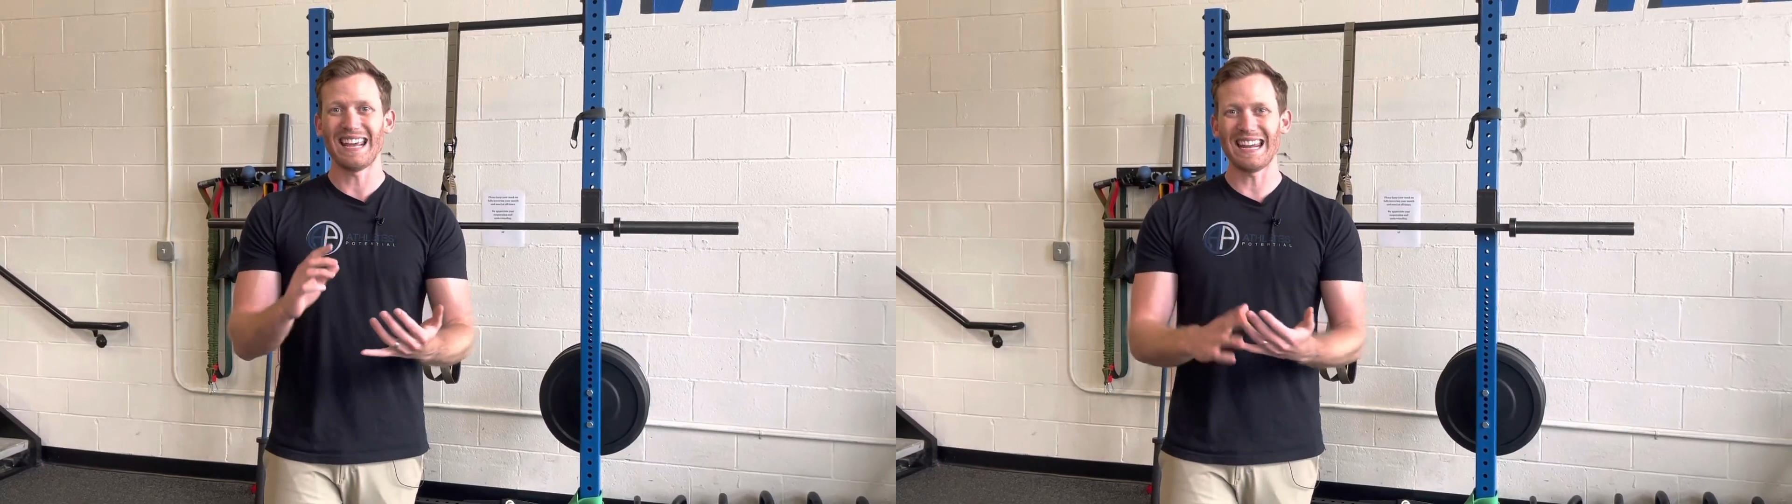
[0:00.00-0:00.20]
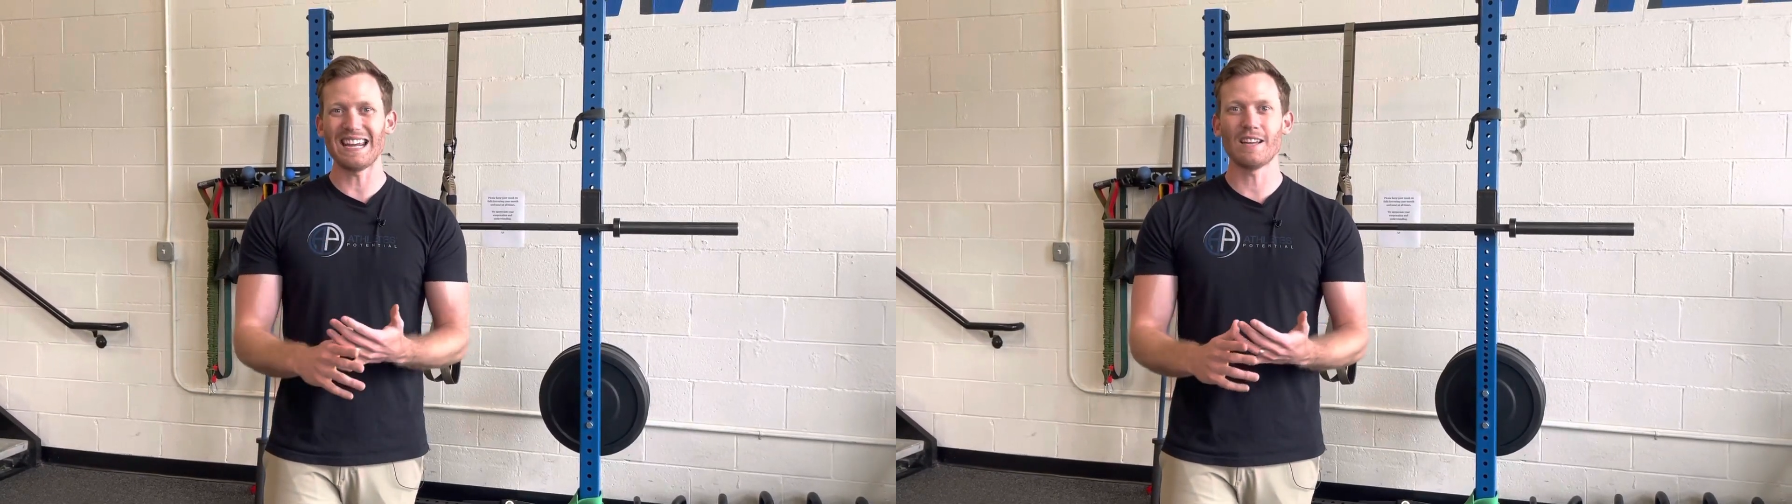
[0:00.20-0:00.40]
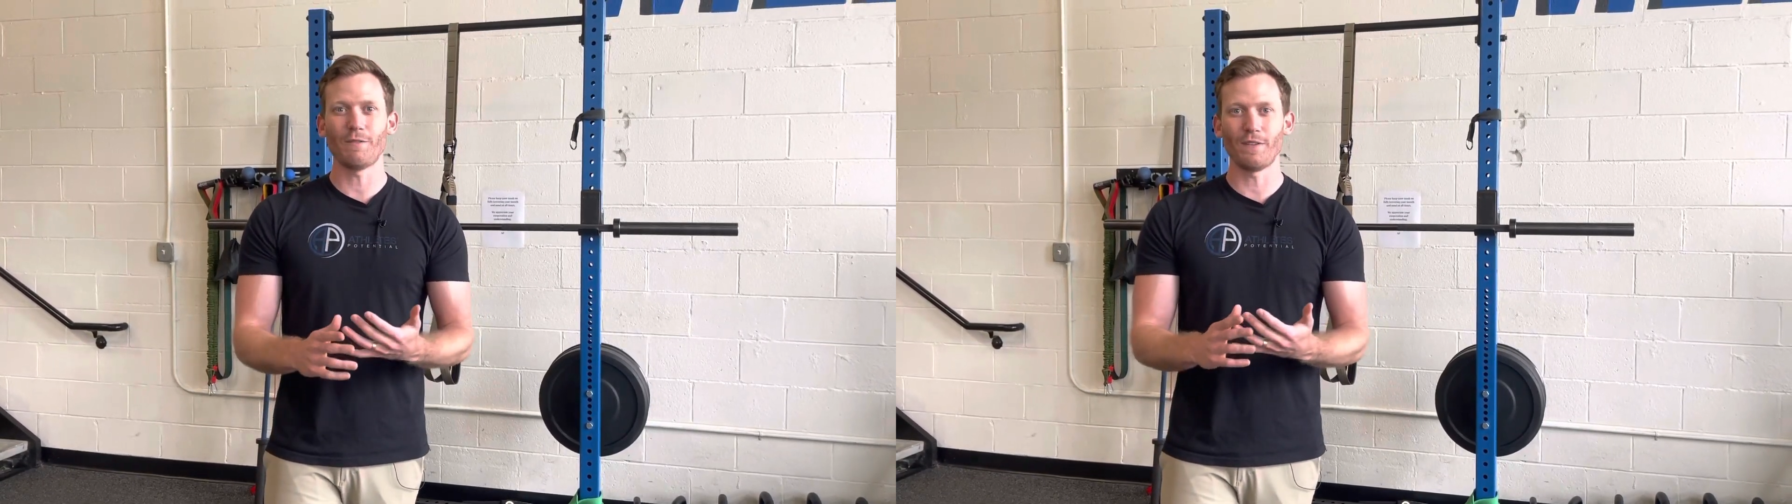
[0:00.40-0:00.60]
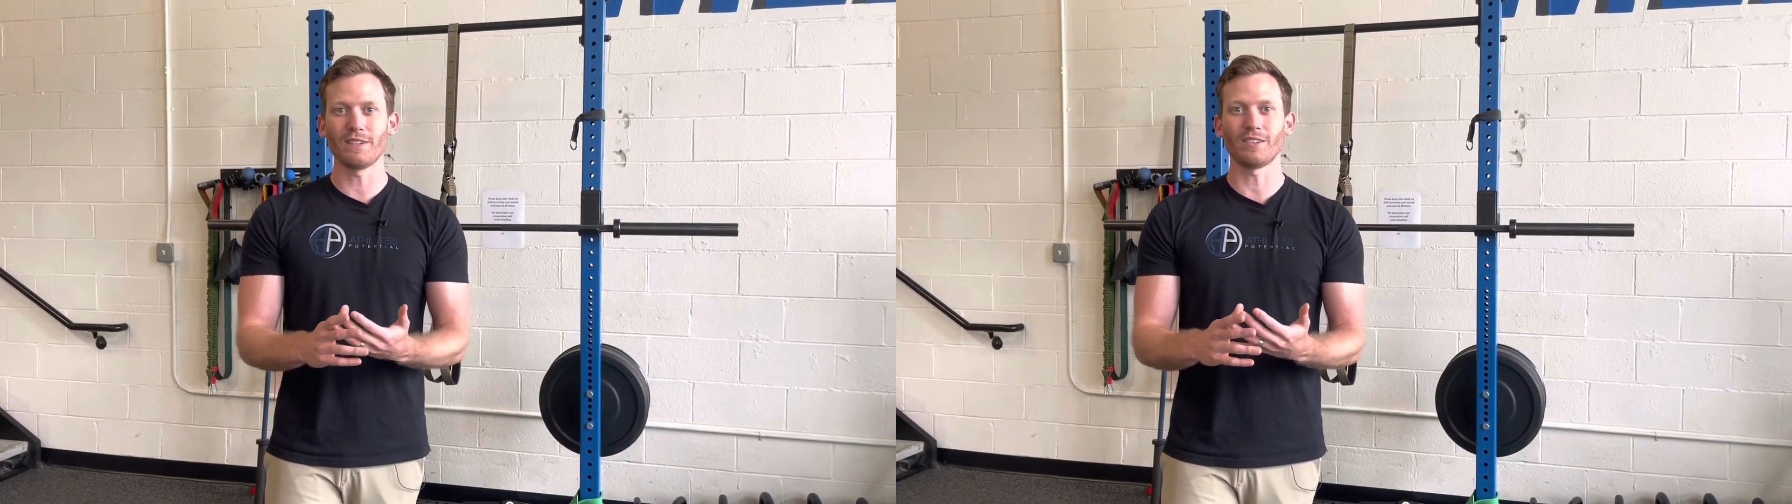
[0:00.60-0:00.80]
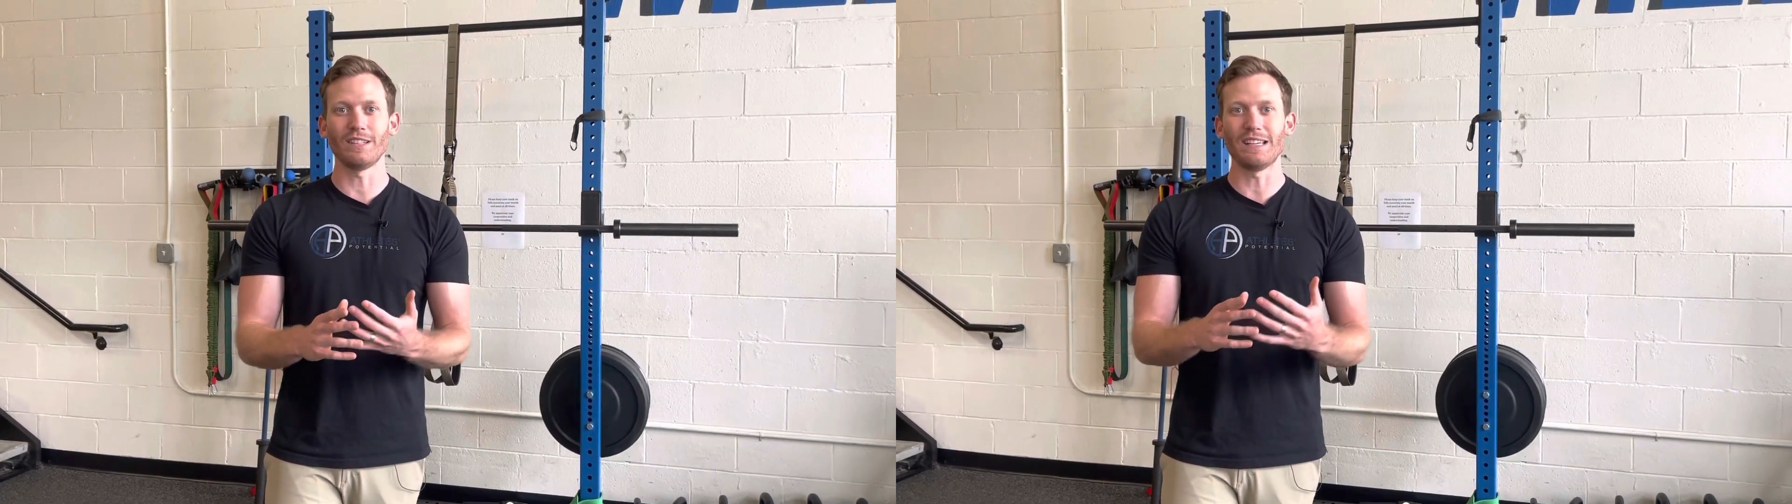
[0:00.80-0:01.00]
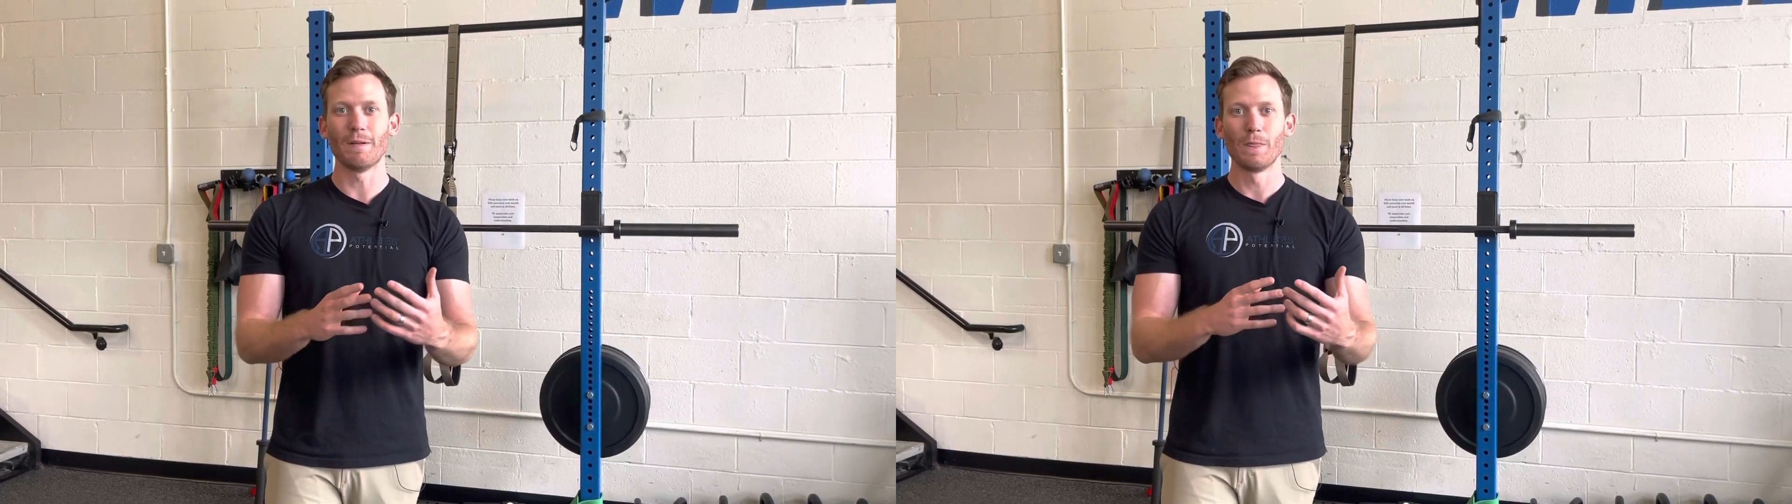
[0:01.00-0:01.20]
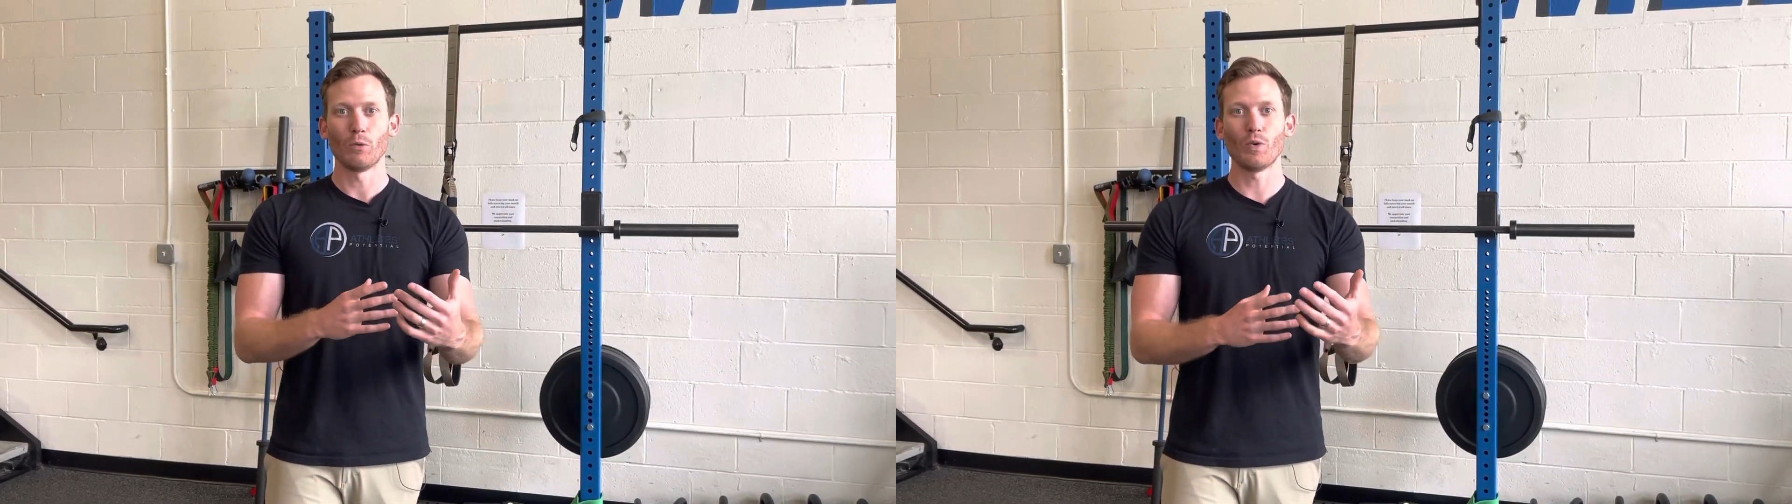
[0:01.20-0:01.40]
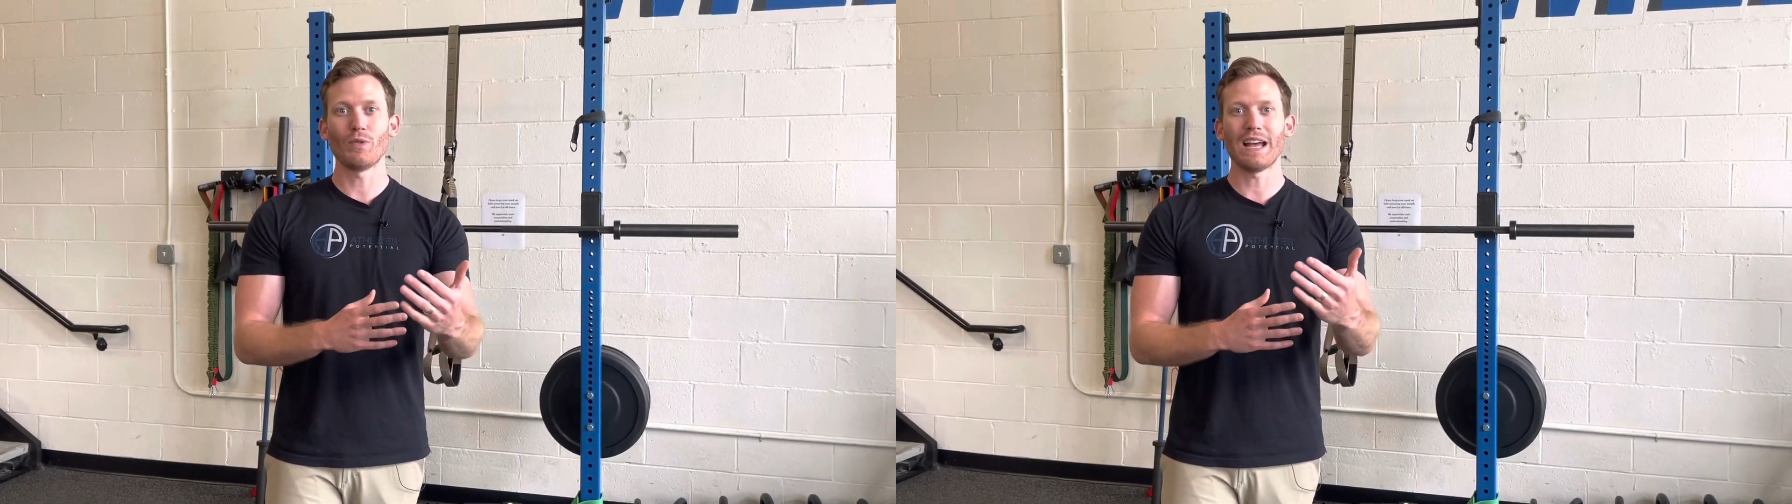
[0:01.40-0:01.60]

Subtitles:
and physically when we